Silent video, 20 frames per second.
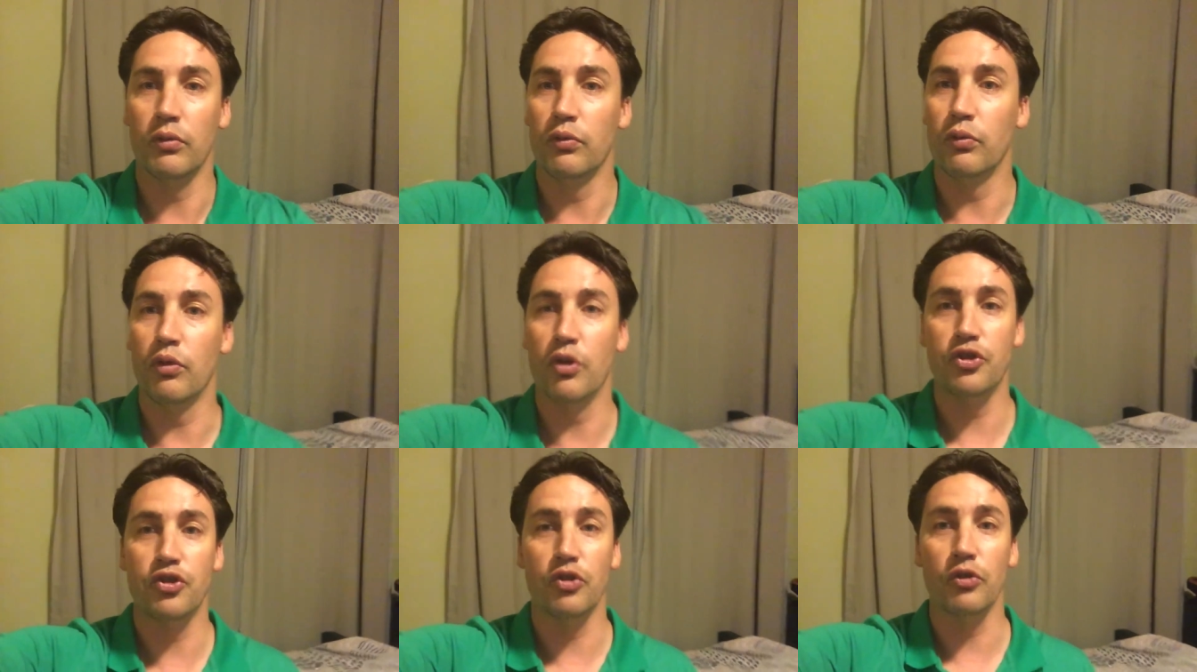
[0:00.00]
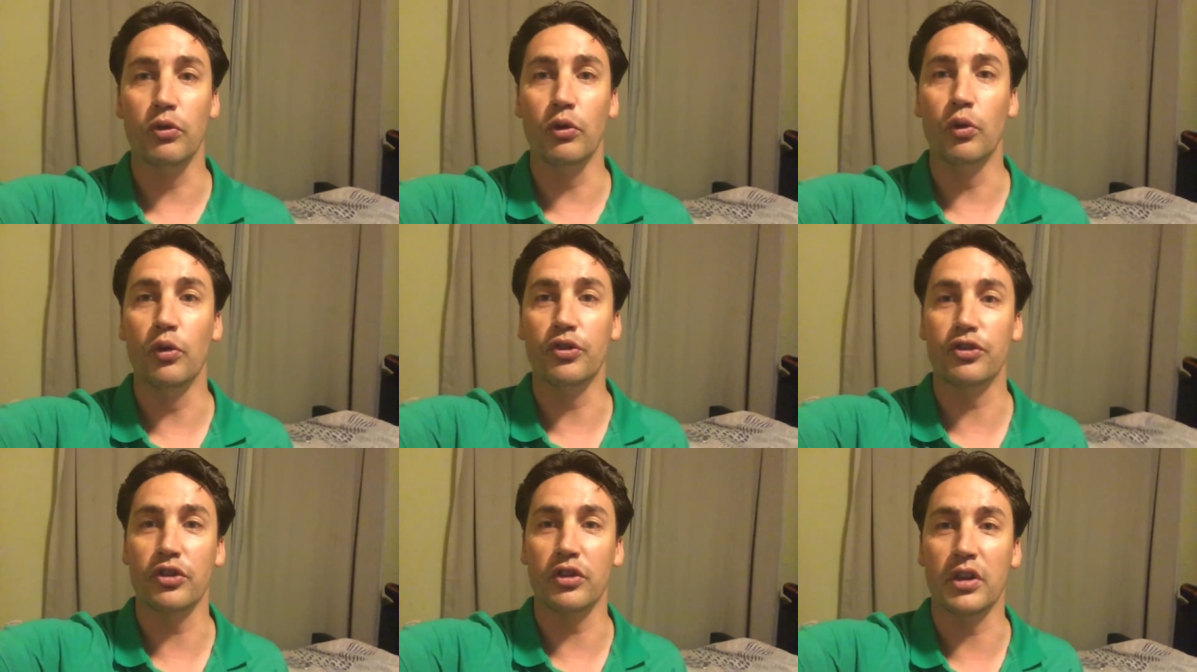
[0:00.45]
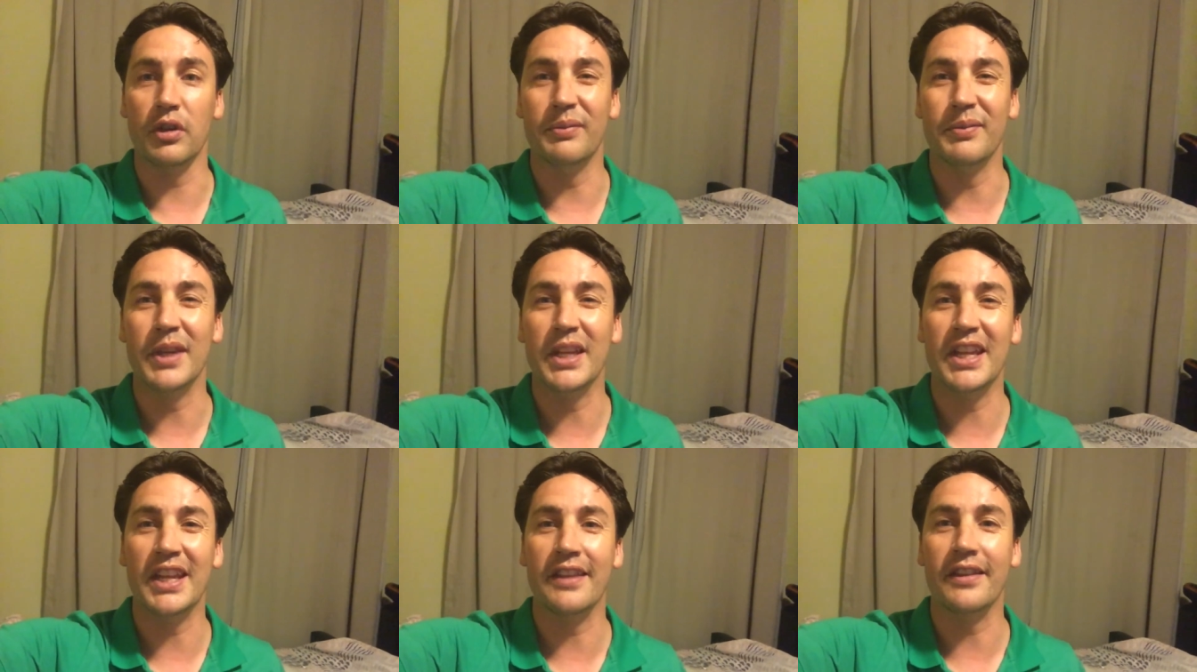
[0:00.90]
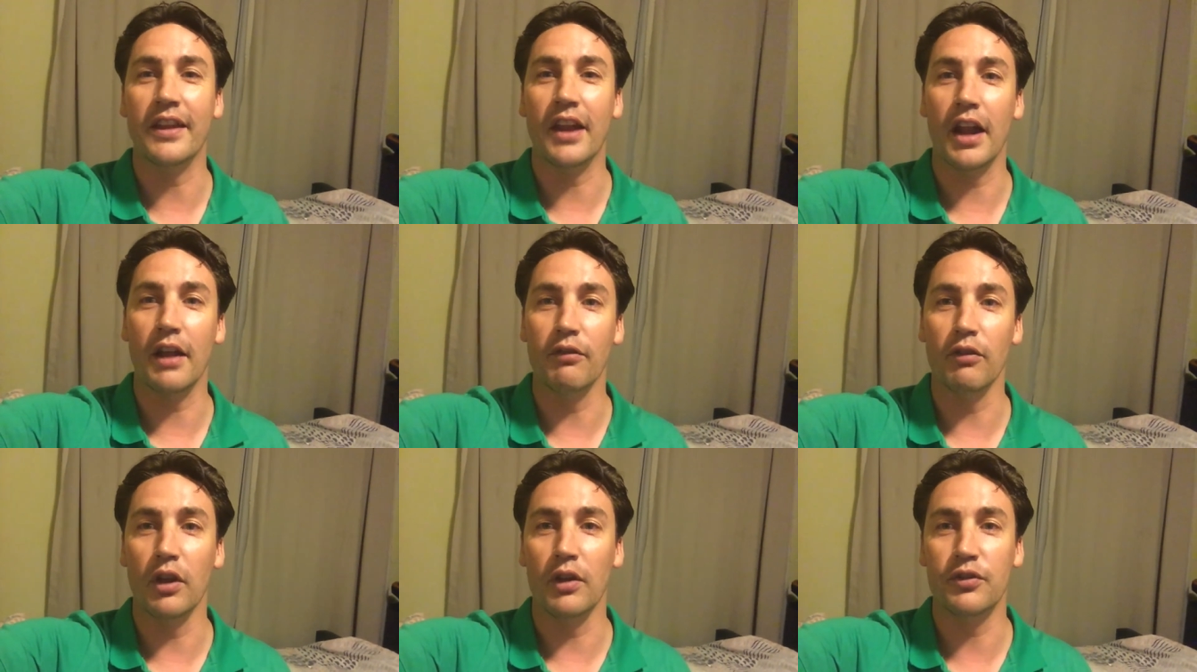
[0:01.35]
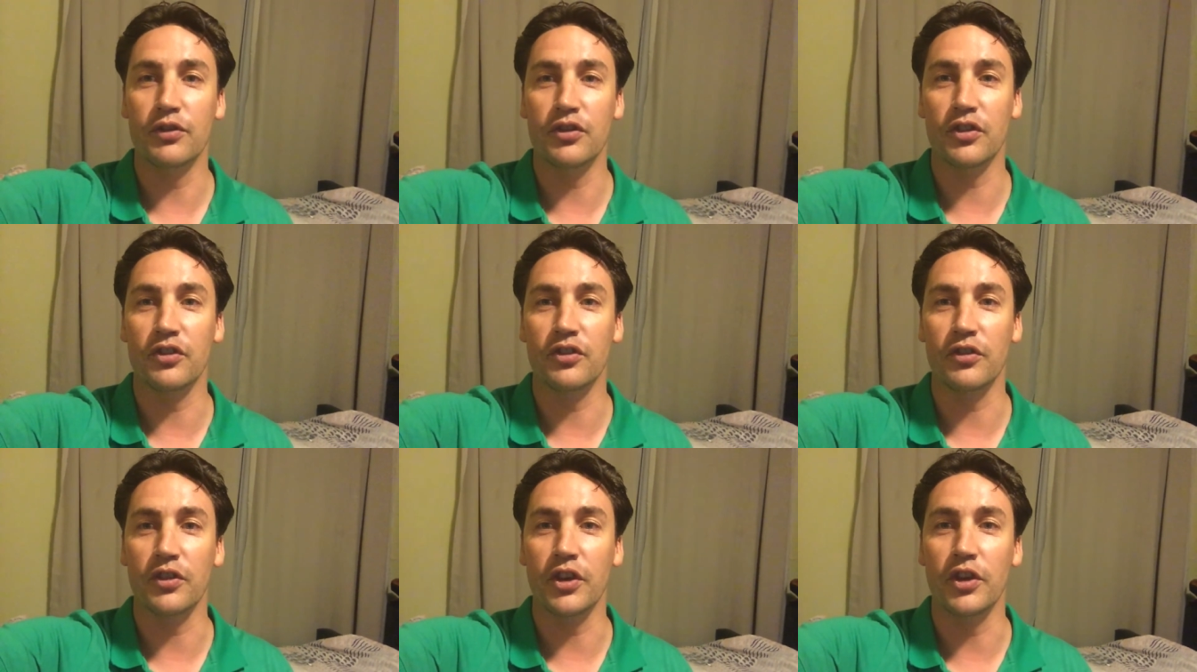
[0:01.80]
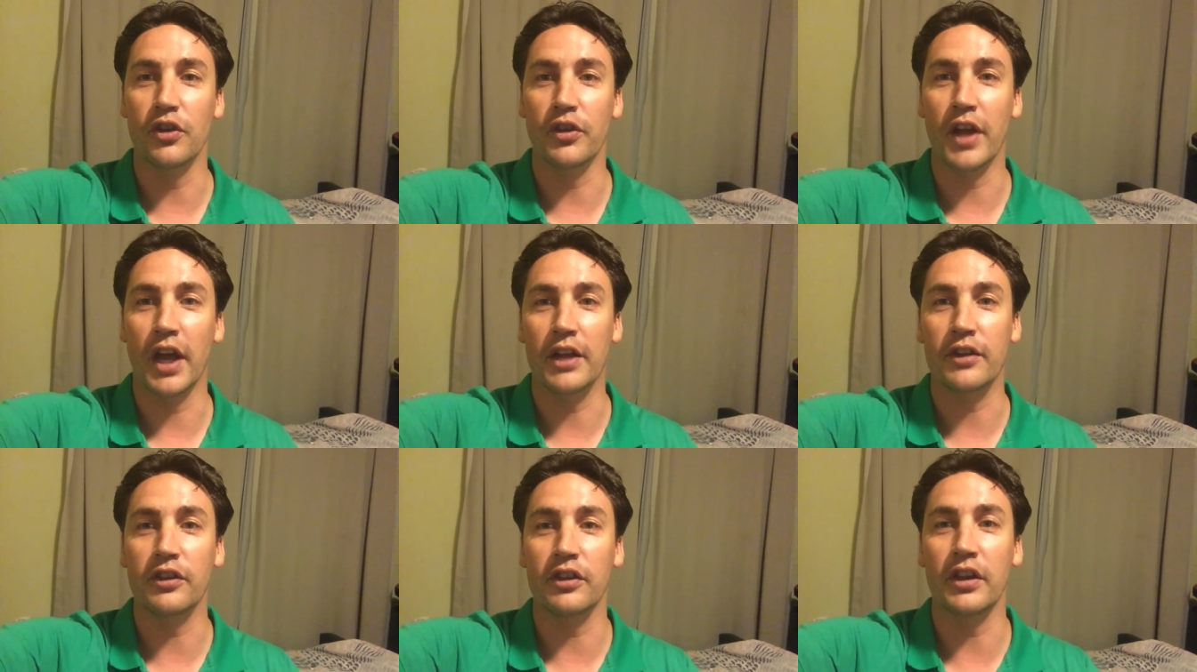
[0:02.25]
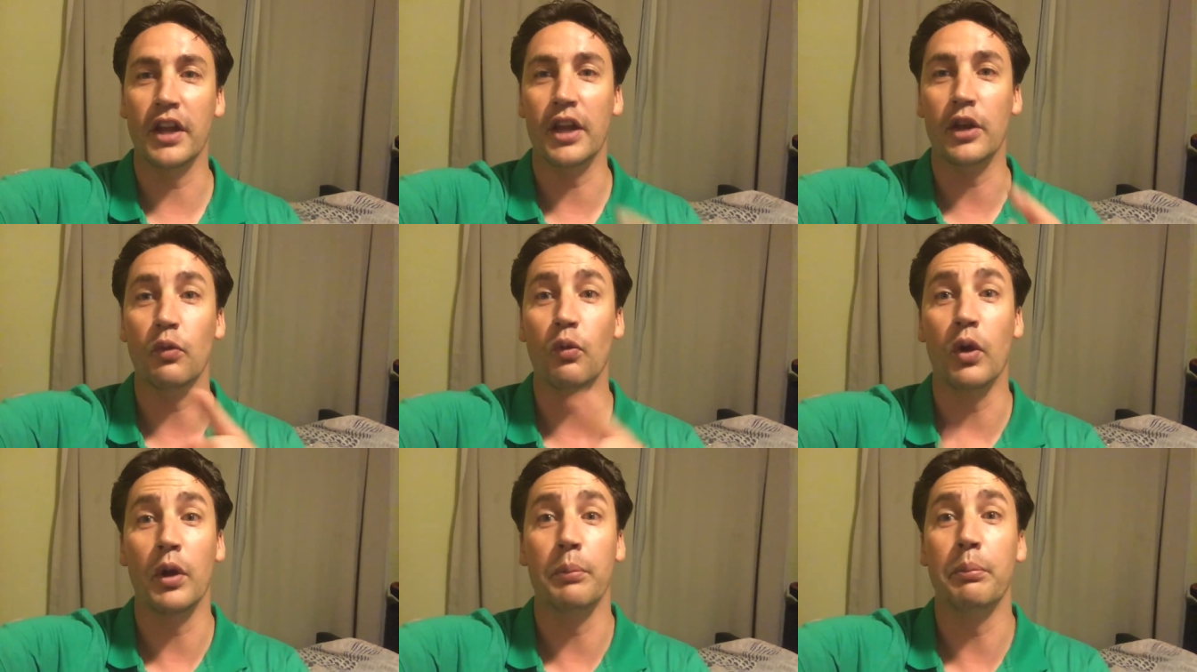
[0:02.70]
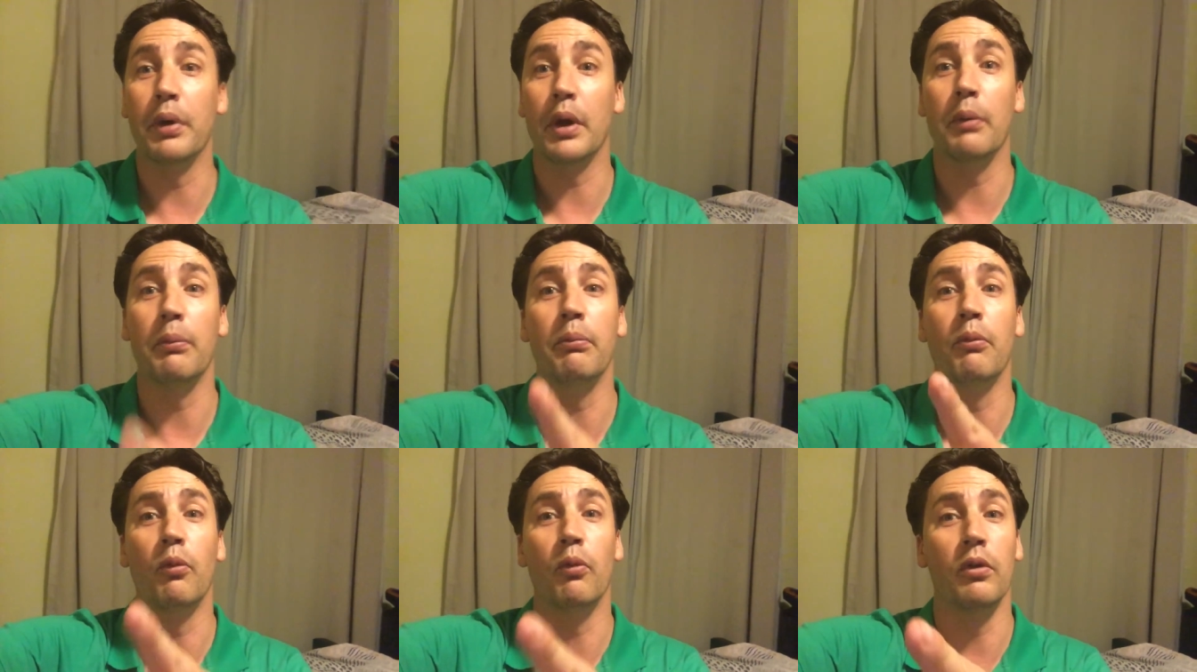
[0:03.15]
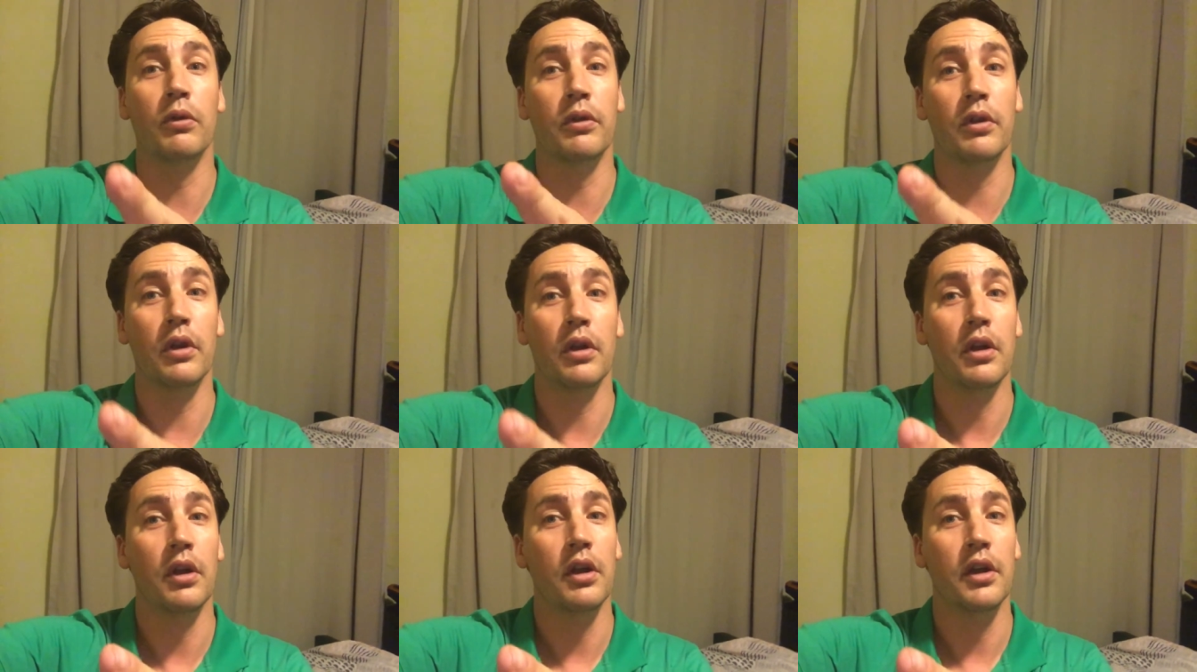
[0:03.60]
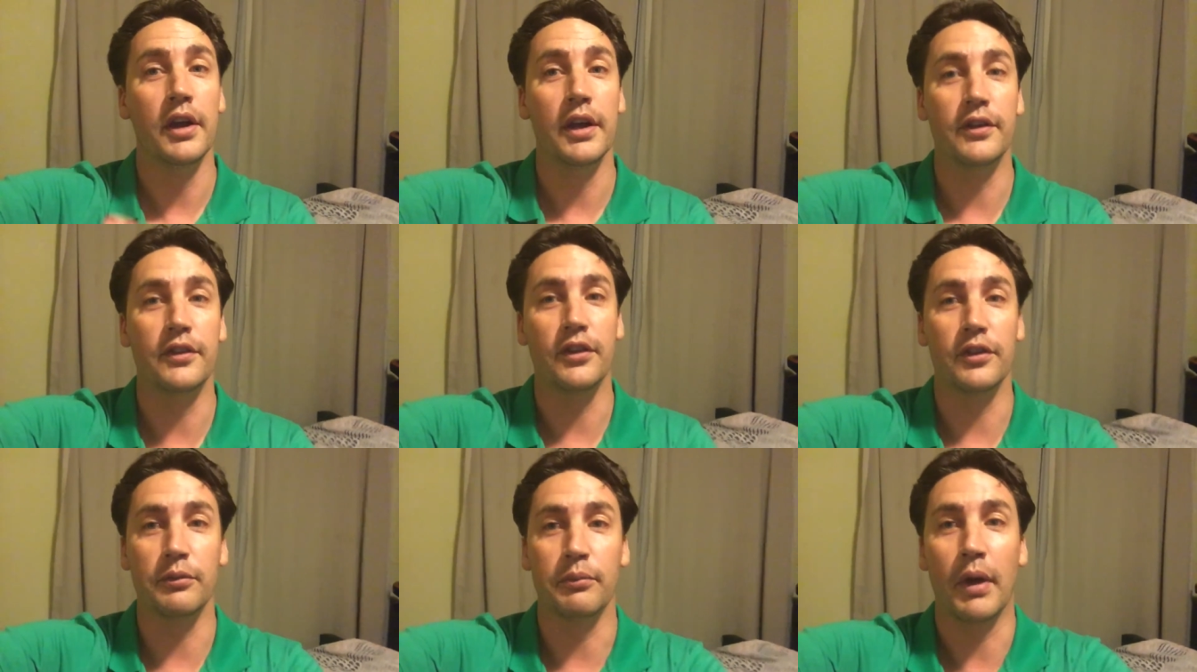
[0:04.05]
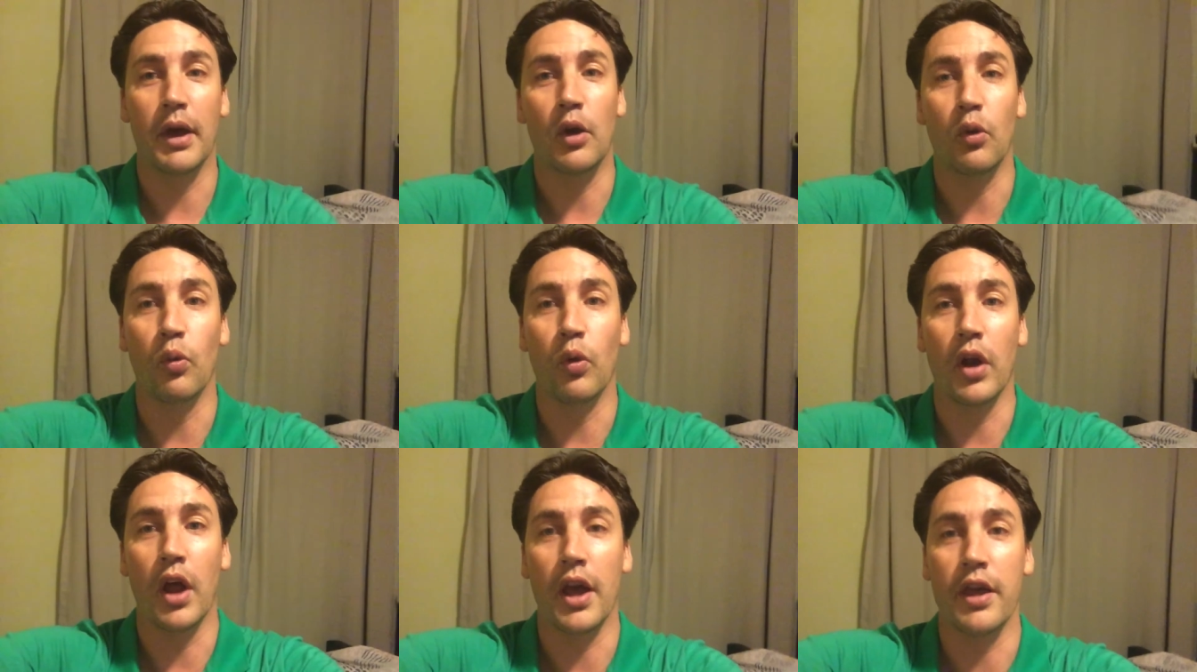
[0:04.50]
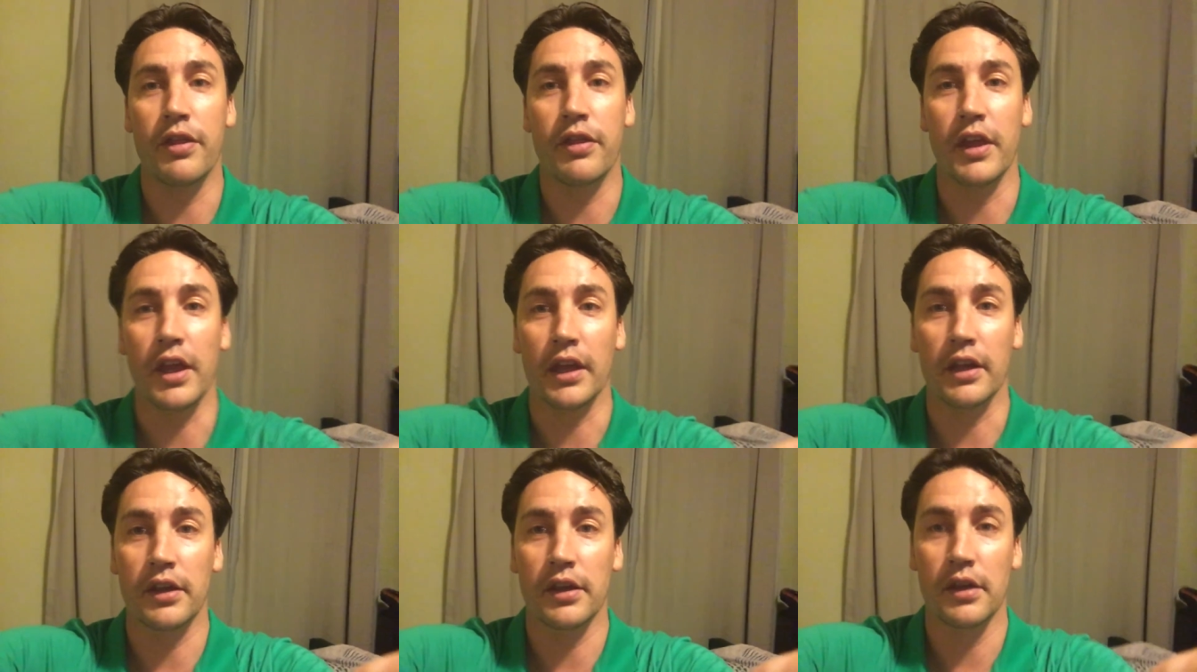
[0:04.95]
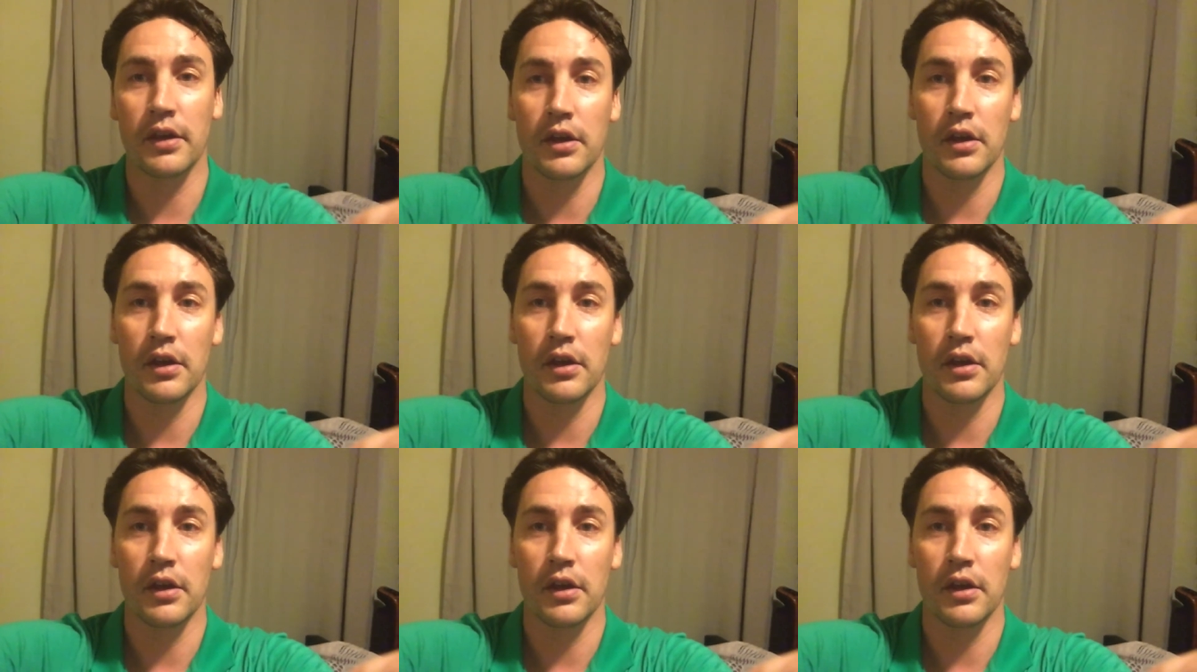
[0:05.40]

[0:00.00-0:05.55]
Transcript: Richard Lewis, a comedian that I've loved since the year 1991, but it doesn't matter what I think.